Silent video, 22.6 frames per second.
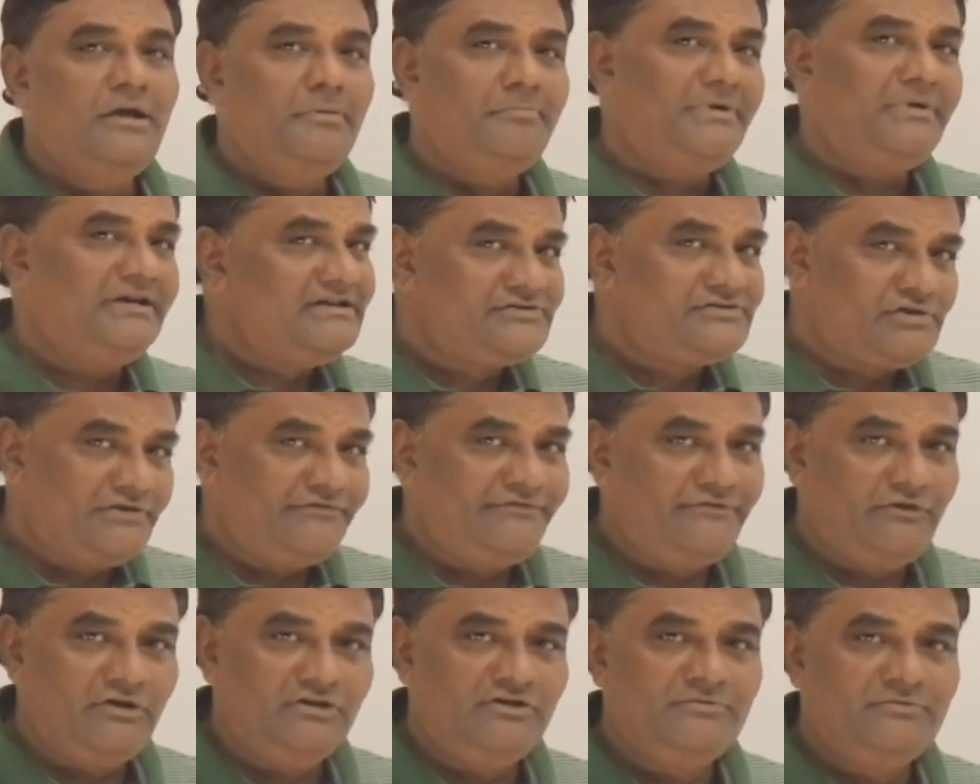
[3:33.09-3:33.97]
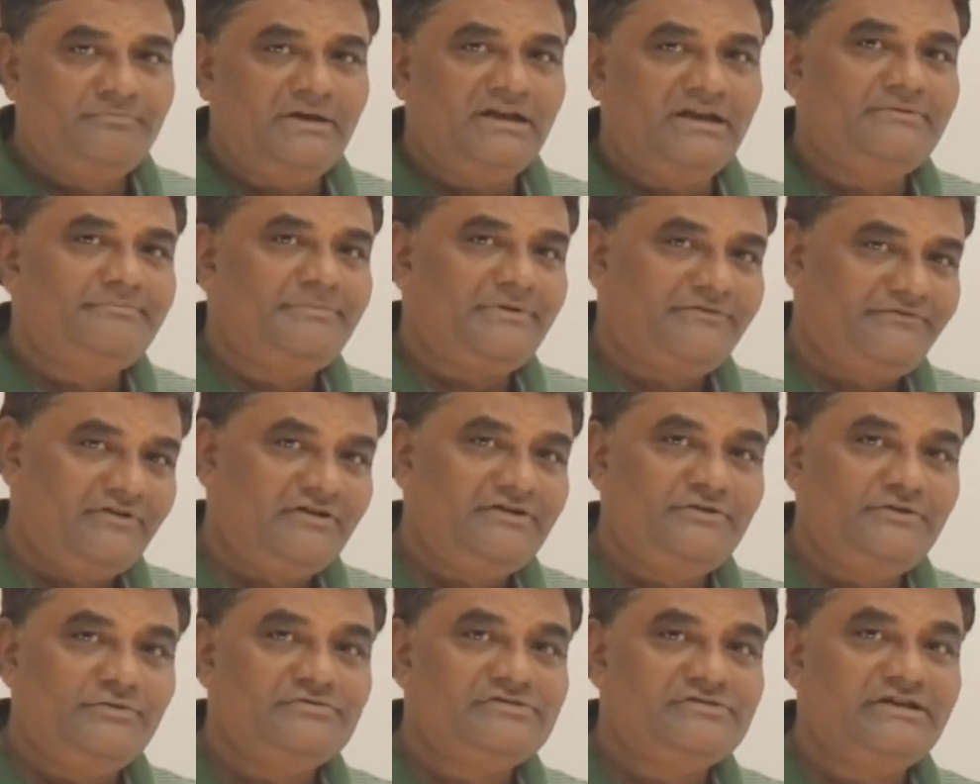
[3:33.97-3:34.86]
But instead of for loop, I'll prefer
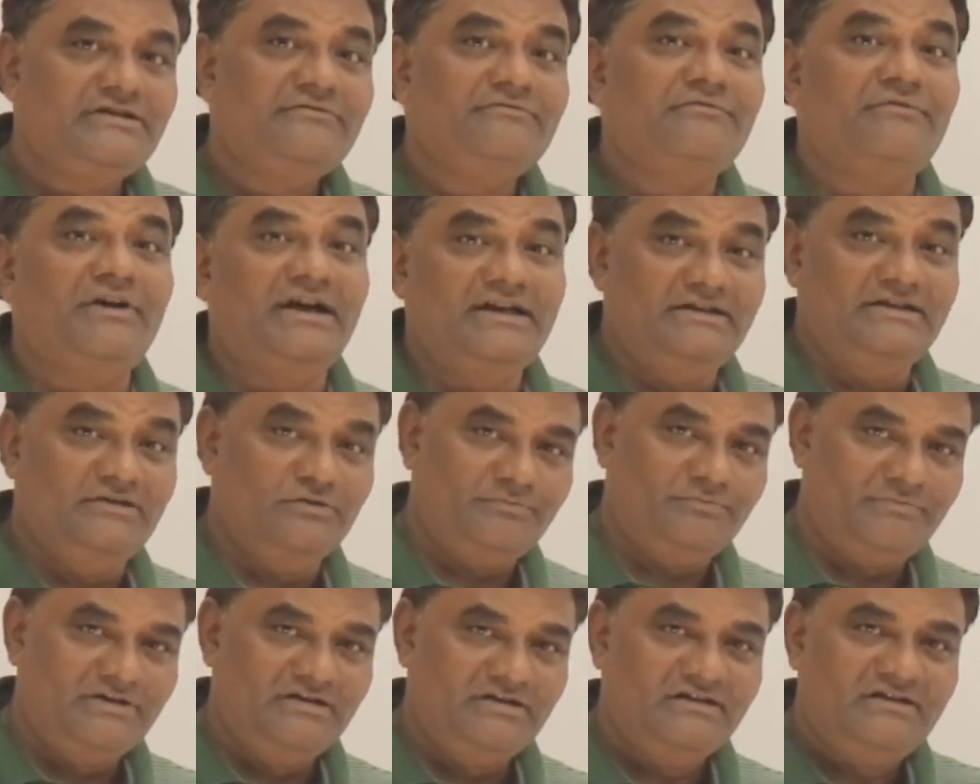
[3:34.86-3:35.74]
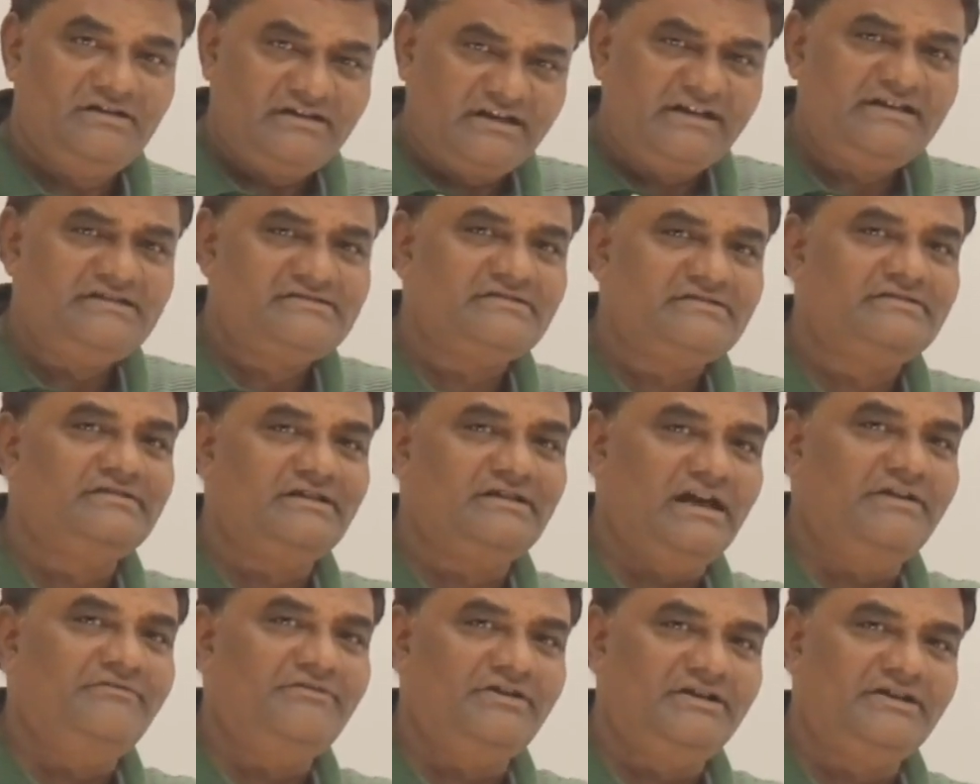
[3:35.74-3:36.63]
using while loop.
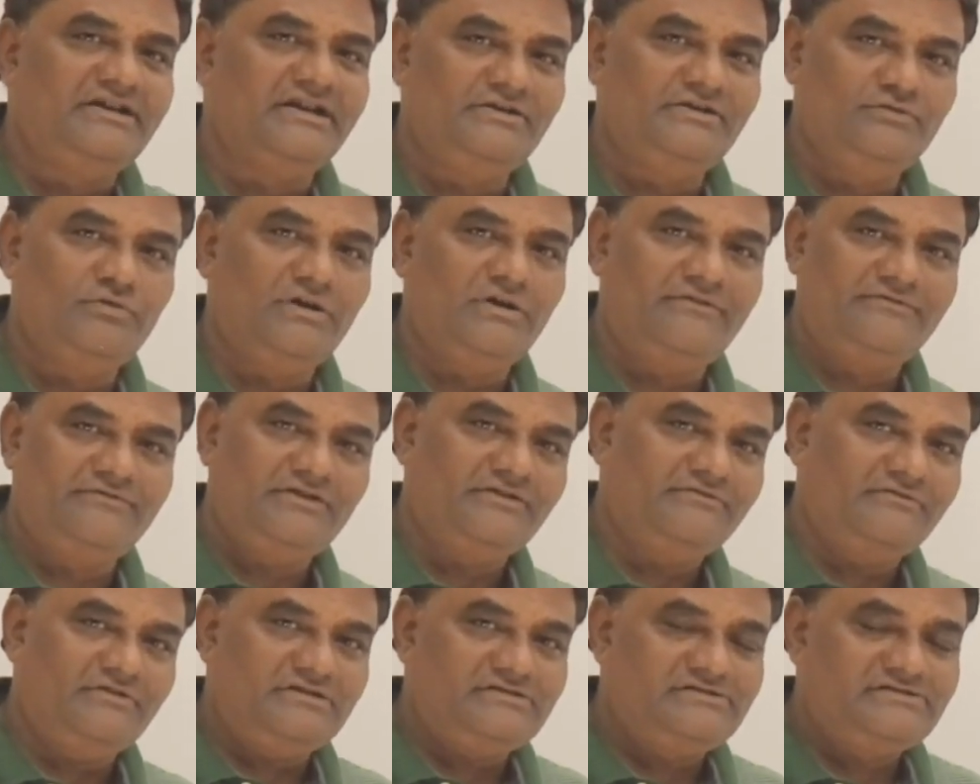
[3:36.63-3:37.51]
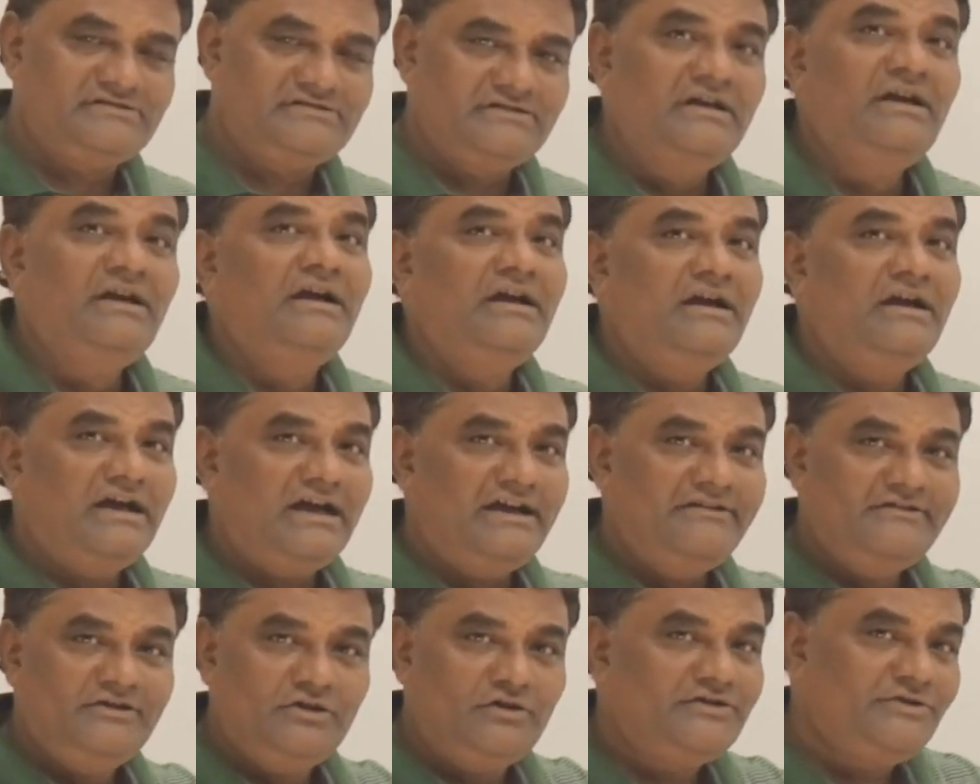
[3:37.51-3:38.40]
Reason I will tell you afterwards.
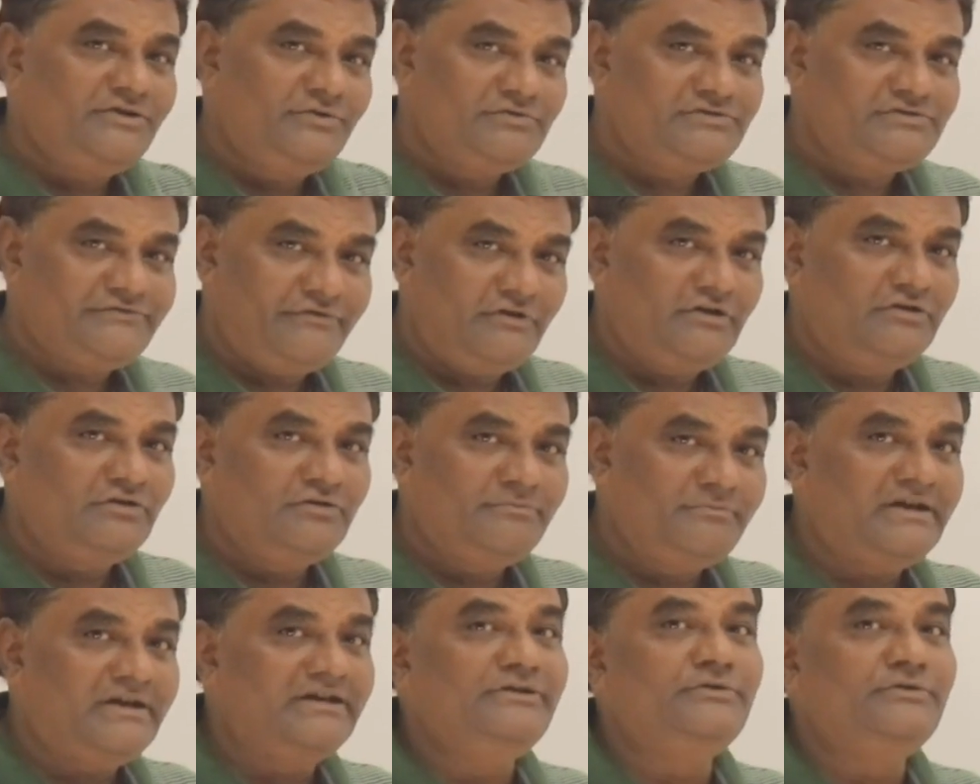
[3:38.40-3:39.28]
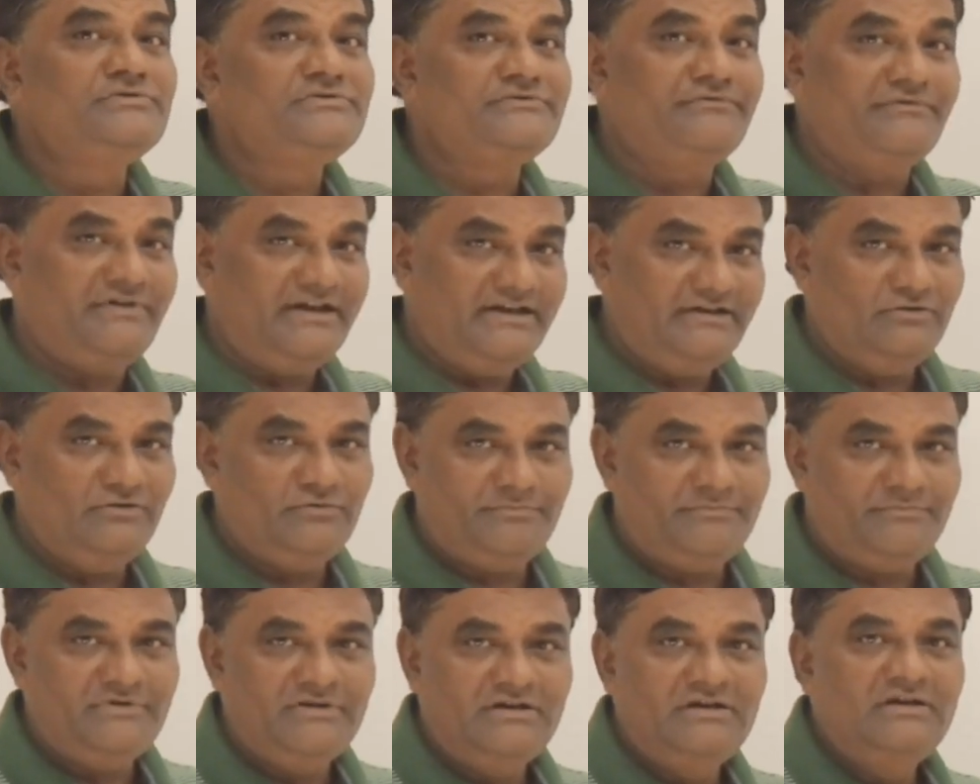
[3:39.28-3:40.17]
I will not use for loop, I'll use while
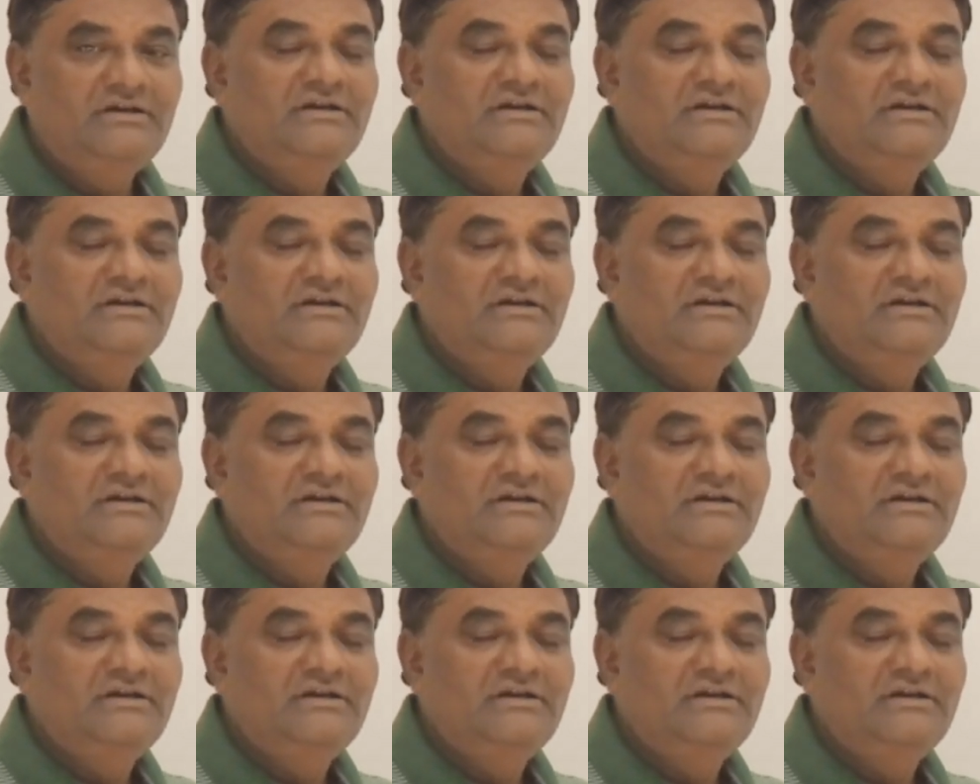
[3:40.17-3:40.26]
loop.